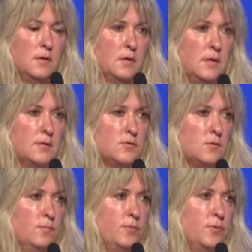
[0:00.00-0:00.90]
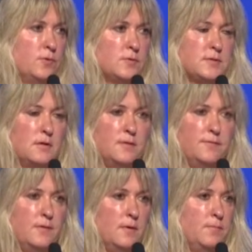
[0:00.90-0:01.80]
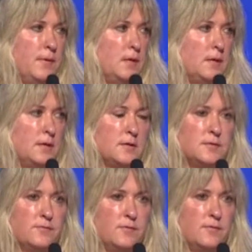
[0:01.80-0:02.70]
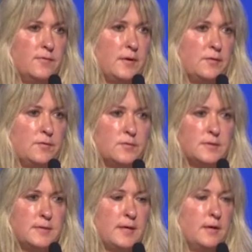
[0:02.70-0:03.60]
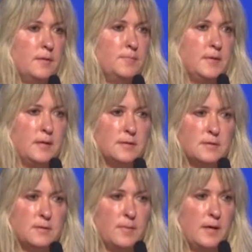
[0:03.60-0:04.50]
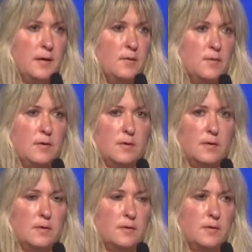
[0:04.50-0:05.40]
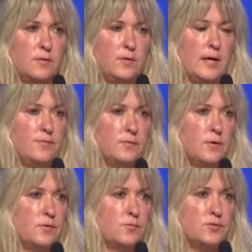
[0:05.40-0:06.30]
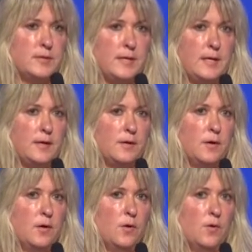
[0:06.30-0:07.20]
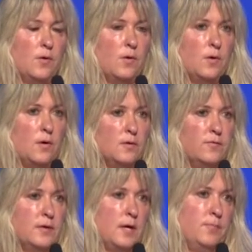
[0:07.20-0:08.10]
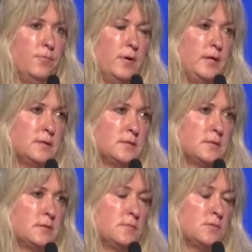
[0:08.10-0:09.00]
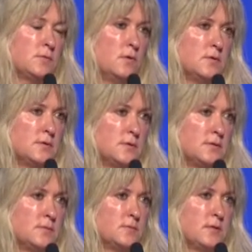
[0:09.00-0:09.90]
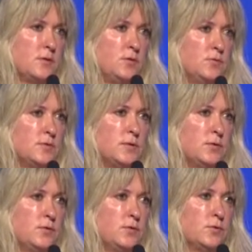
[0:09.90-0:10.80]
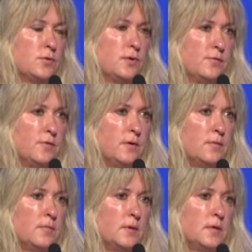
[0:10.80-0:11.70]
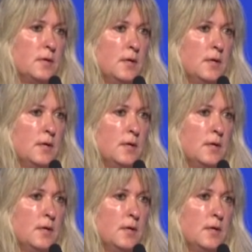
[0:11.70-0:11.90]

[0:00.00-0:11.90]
And so put yourself on mailing lists for the vendors, get updated somehow on, you know, you have to understand all of the operating systems, all the systems that are using in your environment,